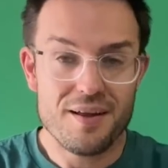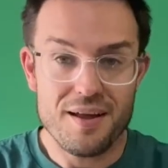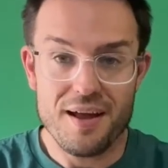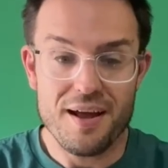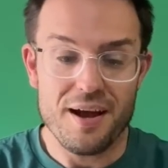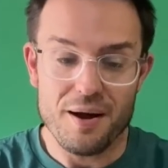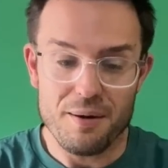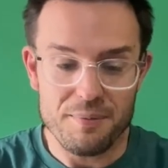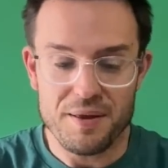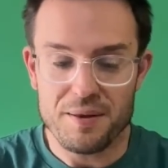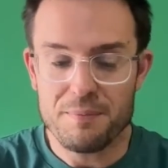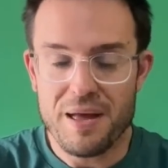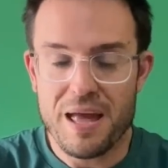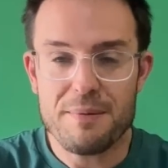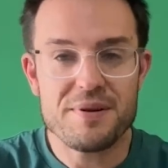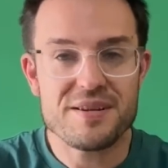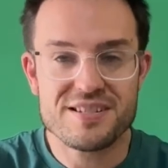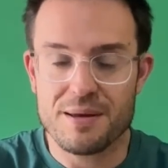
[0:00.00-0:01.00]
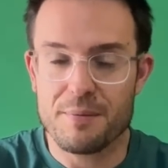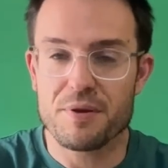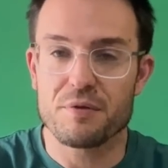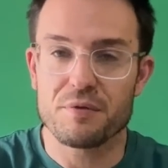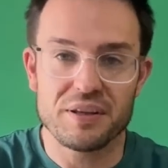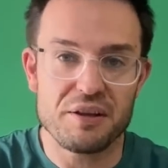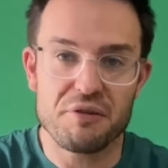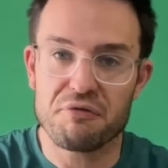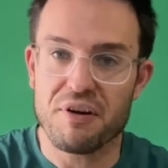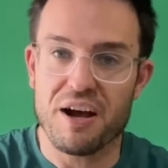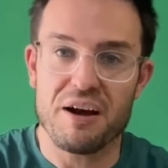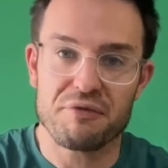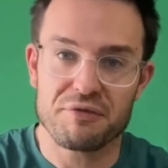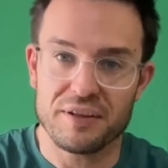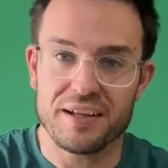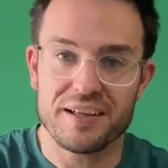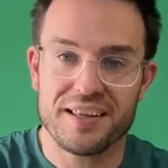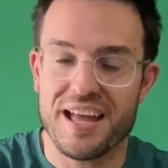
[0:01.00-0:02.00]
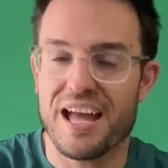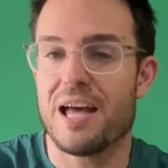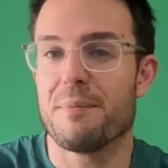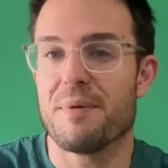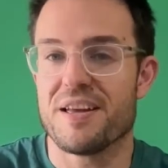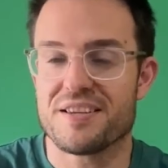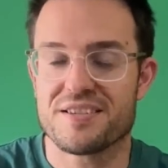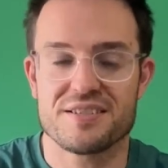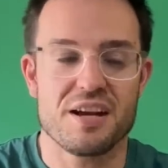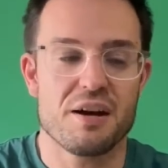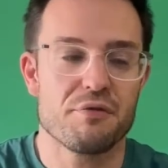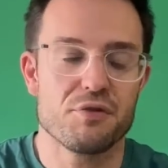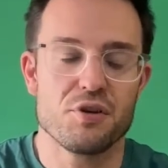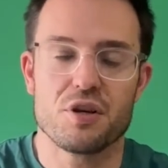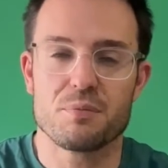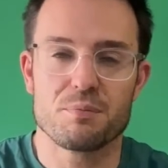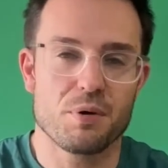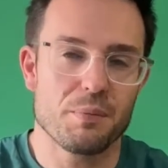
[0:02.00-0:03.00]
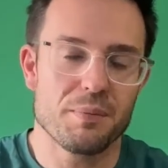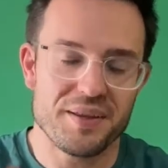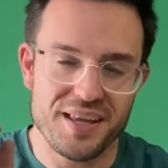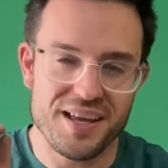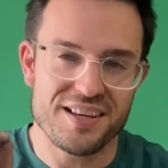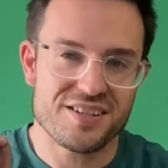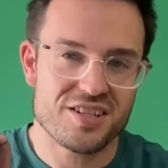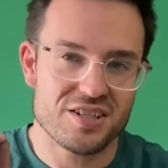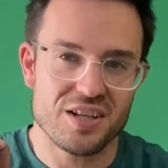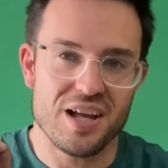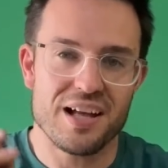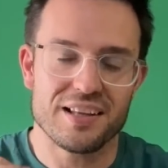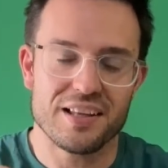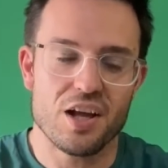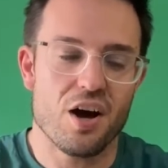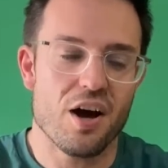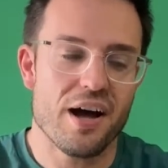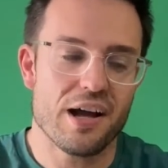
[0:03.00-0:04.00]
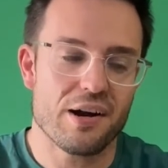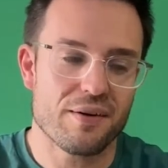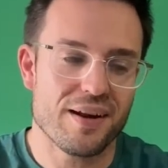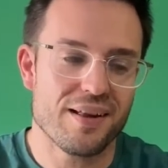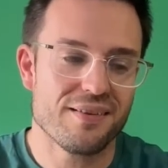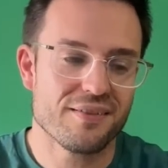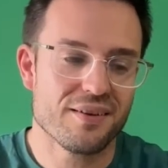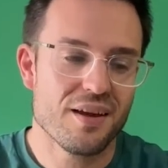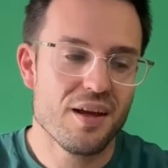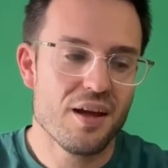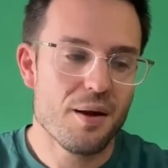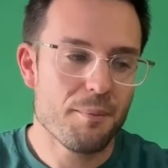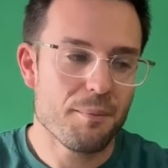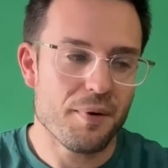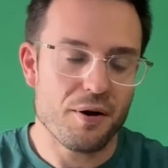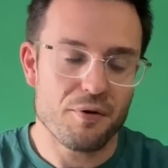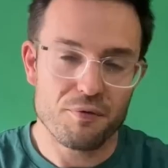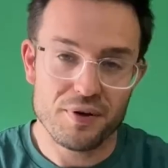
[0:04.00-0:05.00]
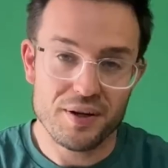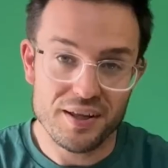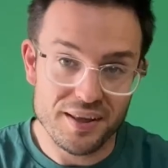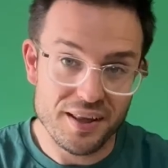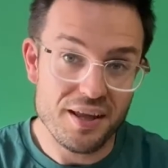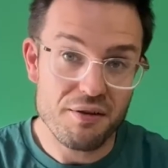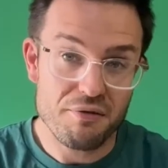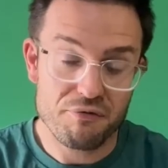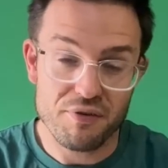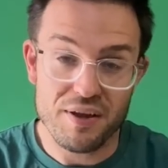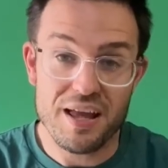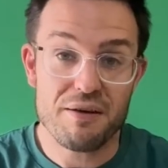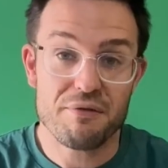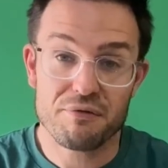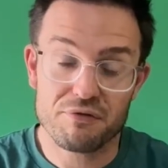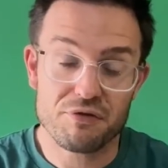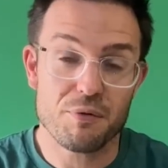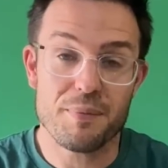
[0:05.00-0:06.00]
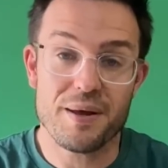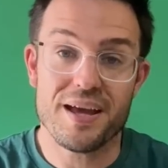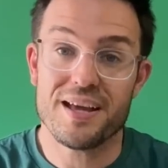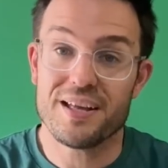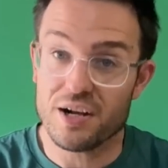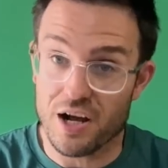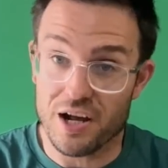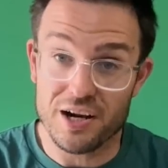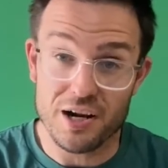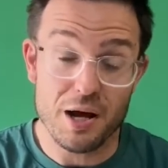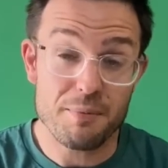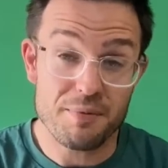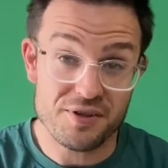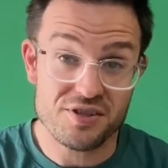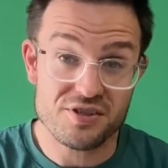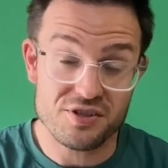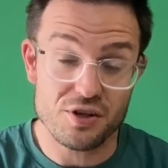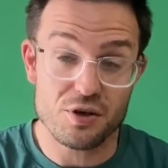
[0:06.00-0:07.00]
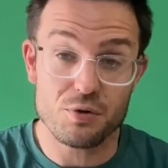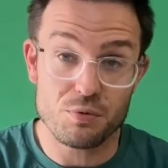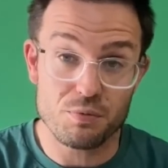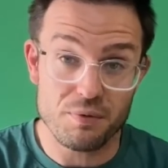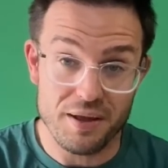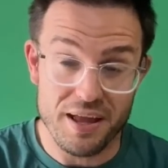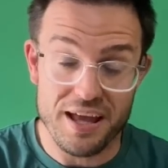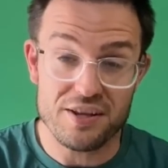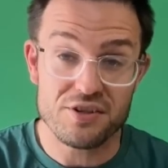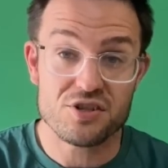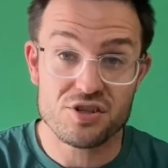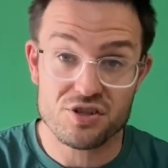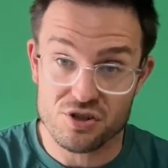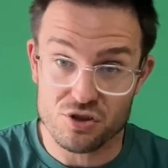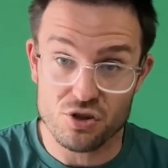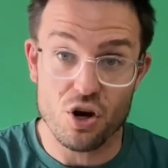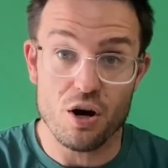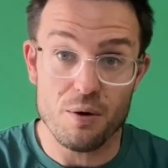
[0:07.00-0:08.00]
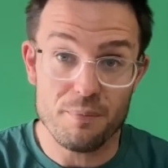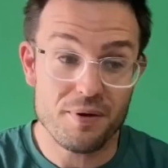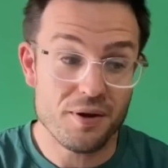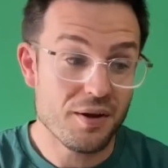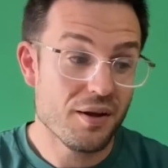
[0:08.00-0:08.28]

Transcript: Uh, I mean, maybe some of the really far-flung KME stuff you can probably get slightly higher end, but really, even for me, and I'm a steel edge snob,